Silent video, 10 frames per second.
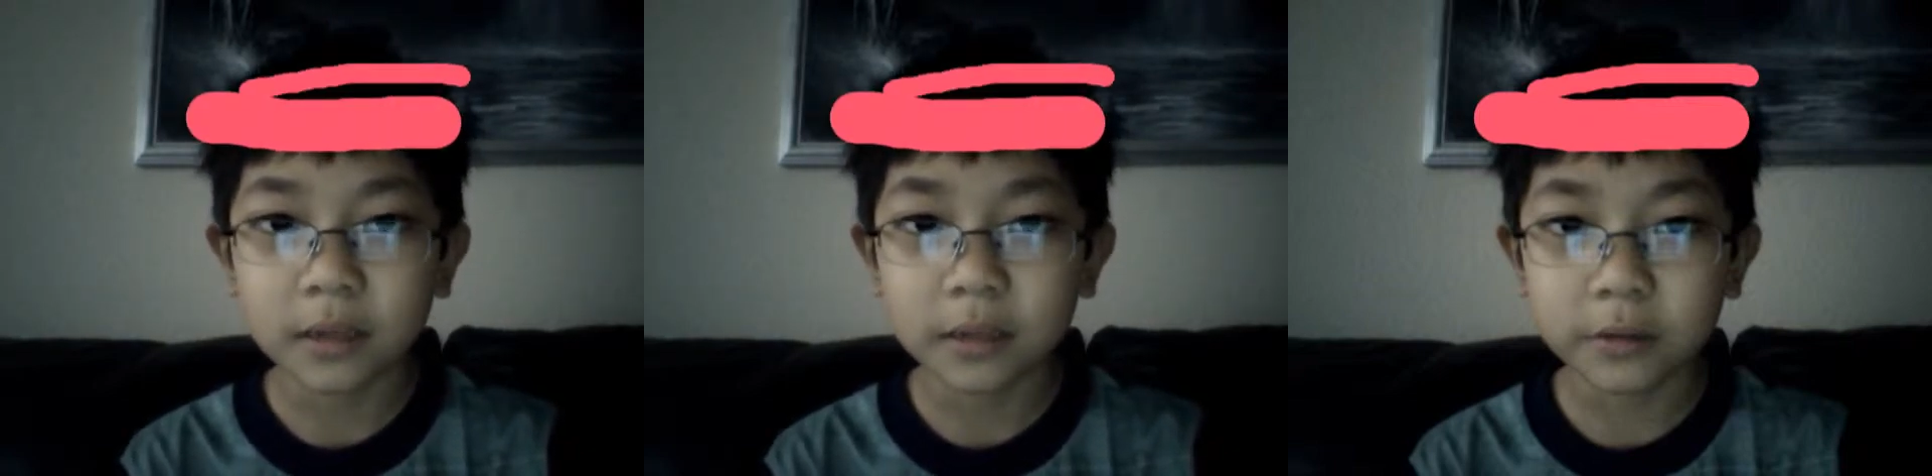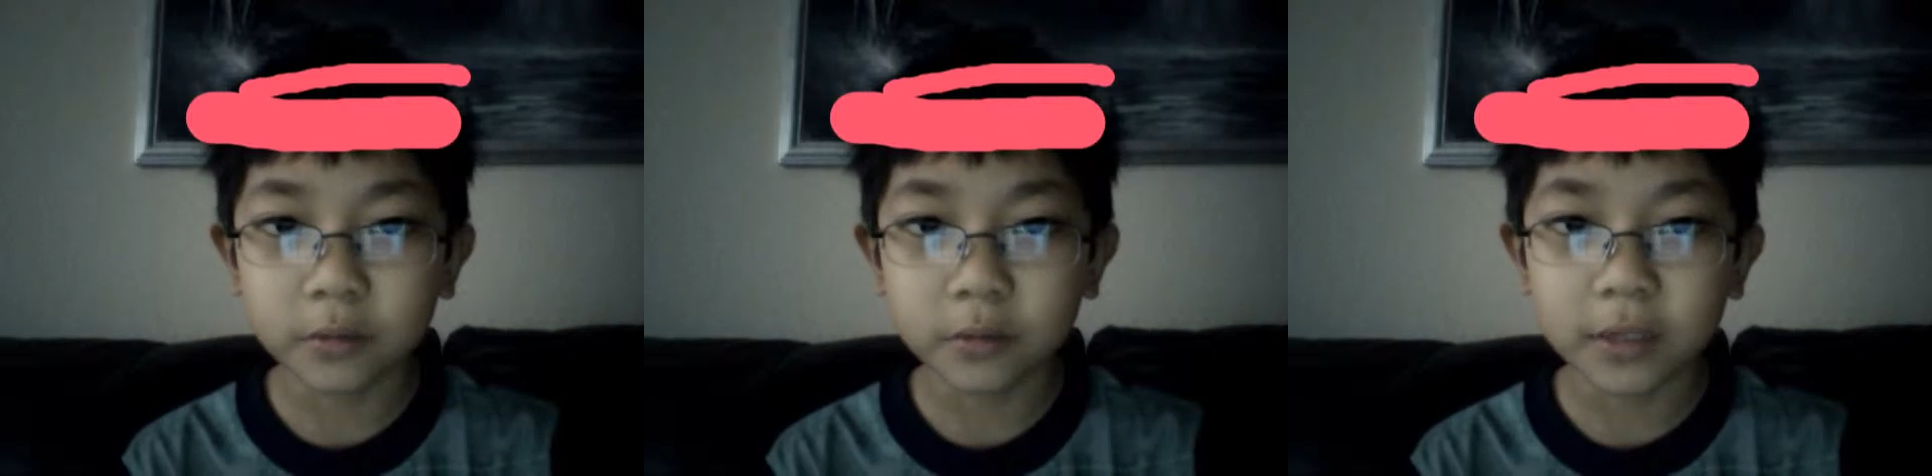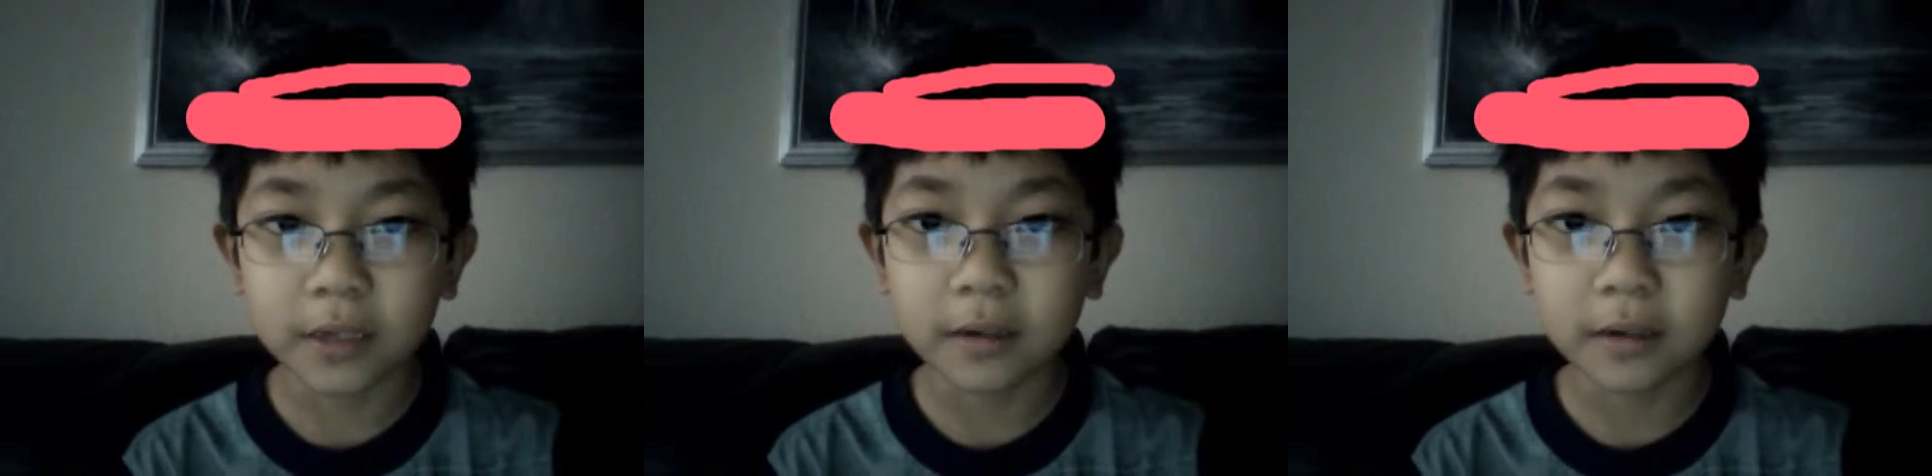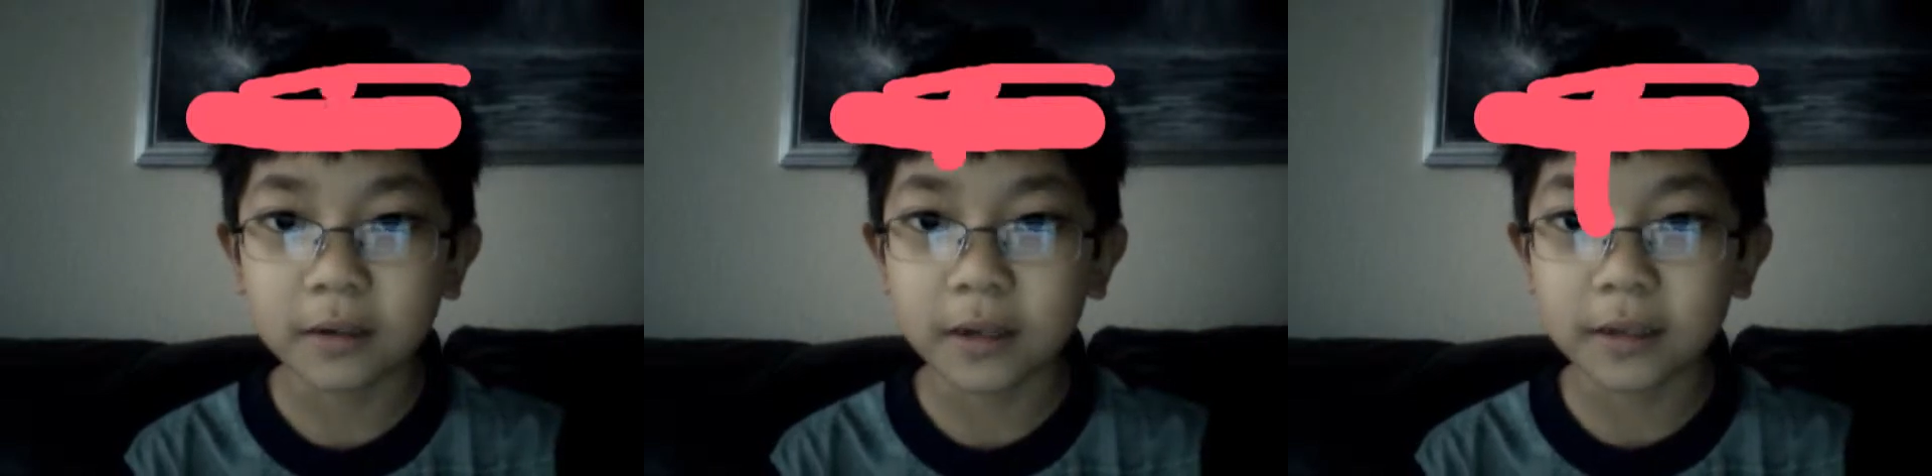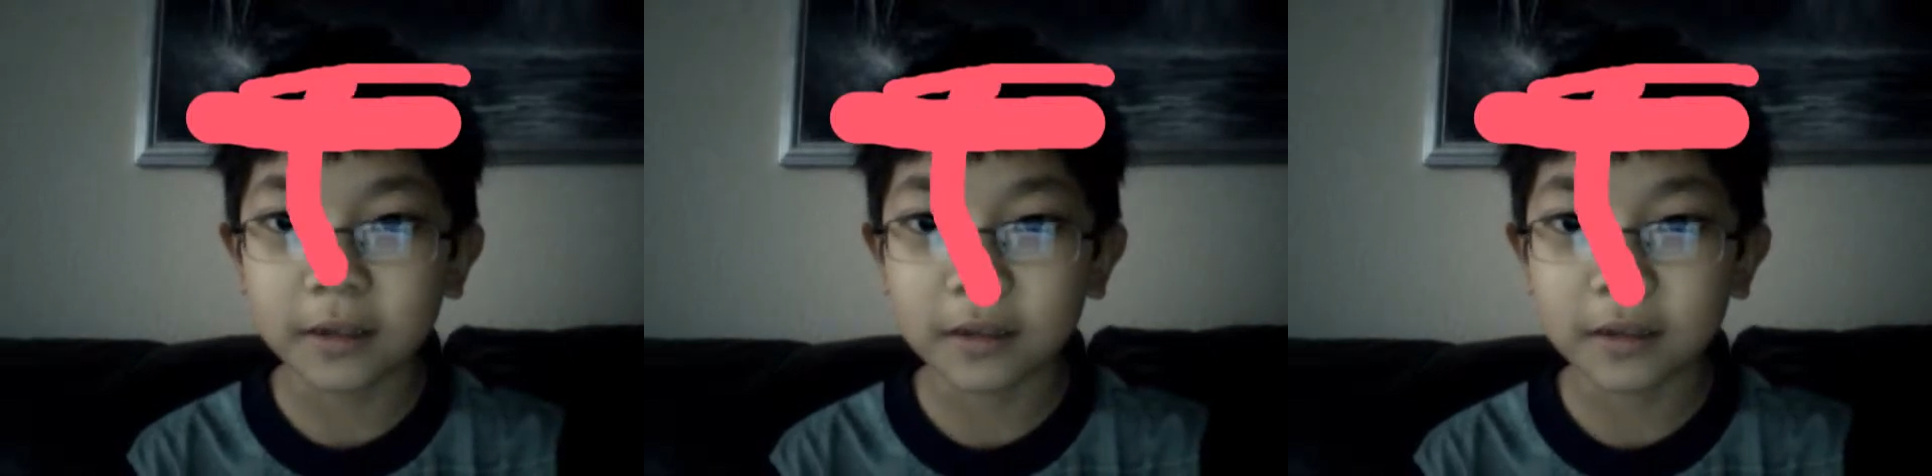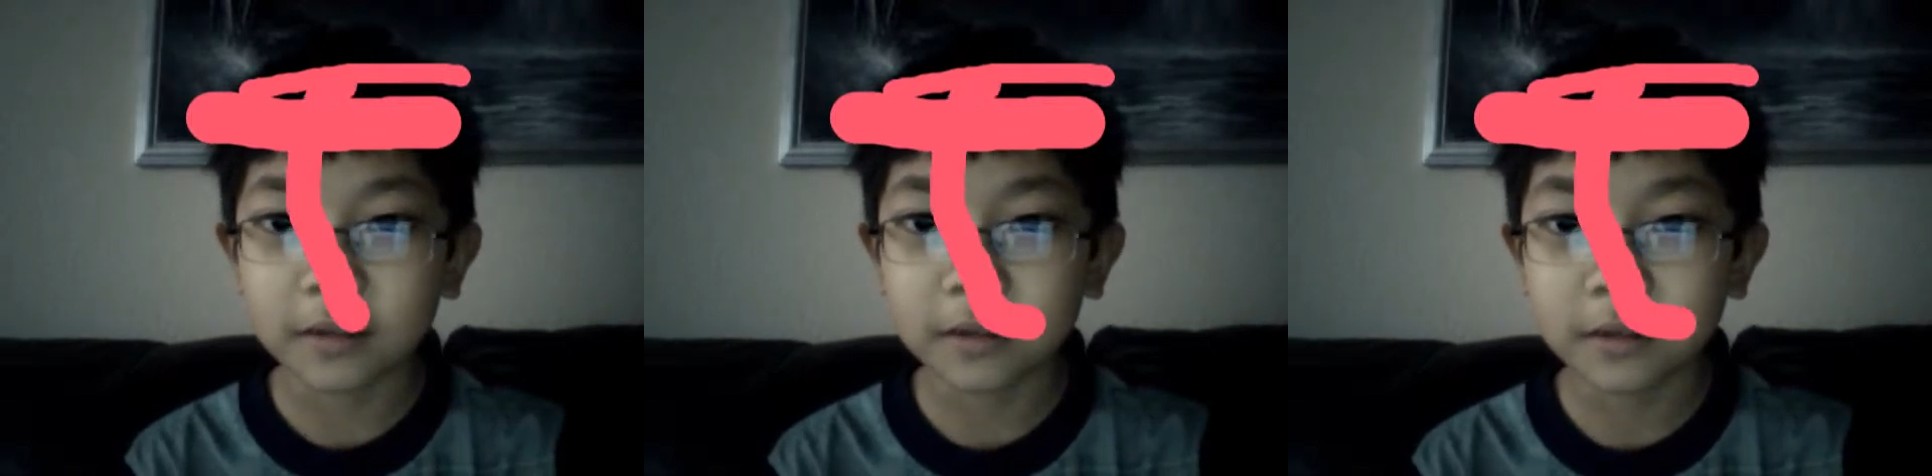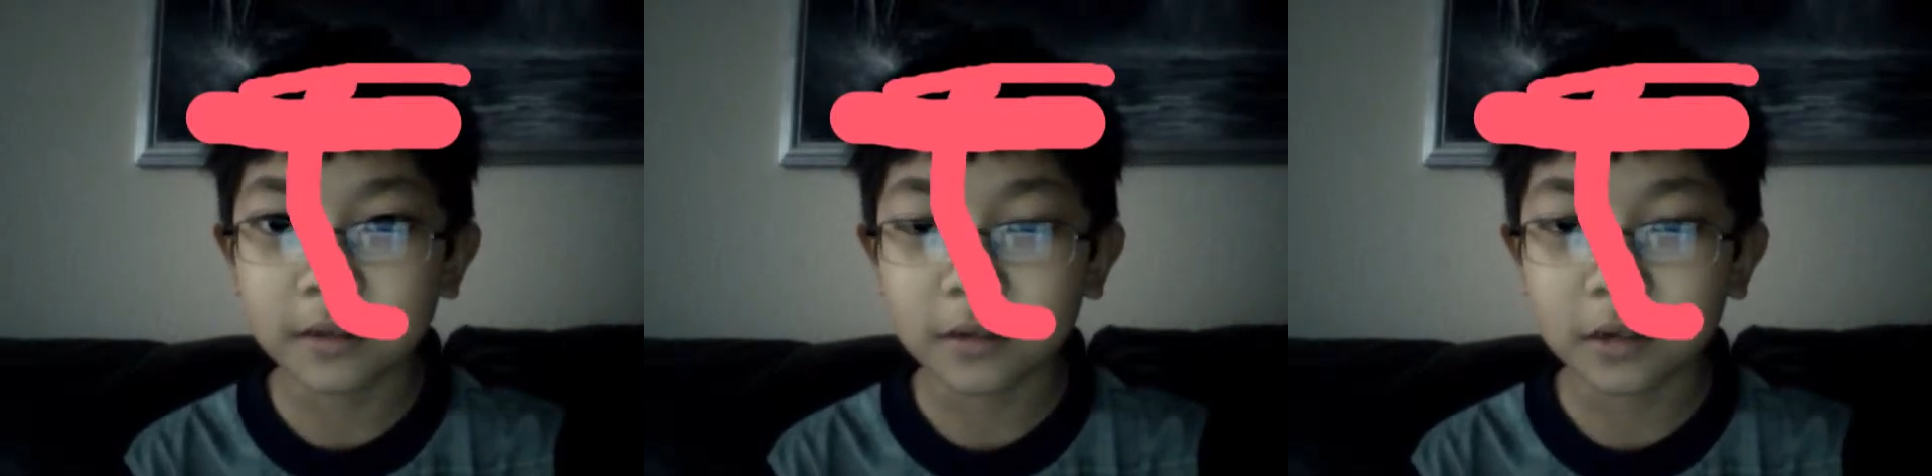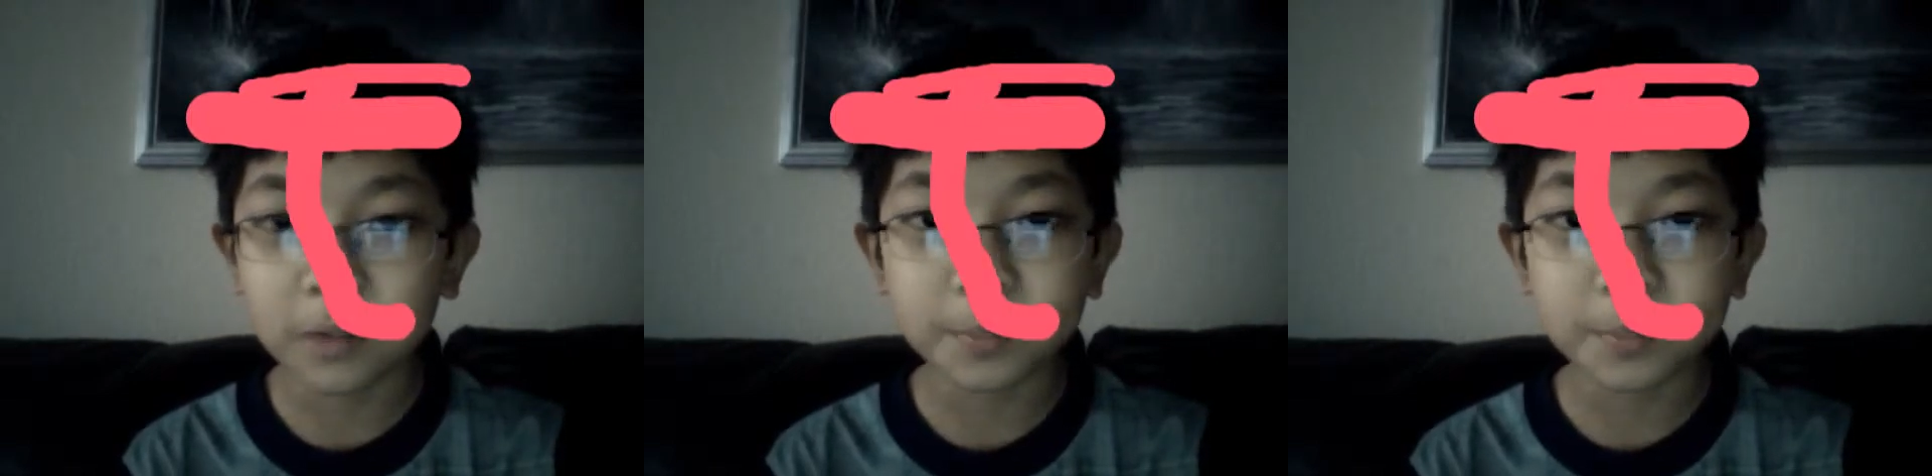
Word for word: It's too thin, like this. Oh,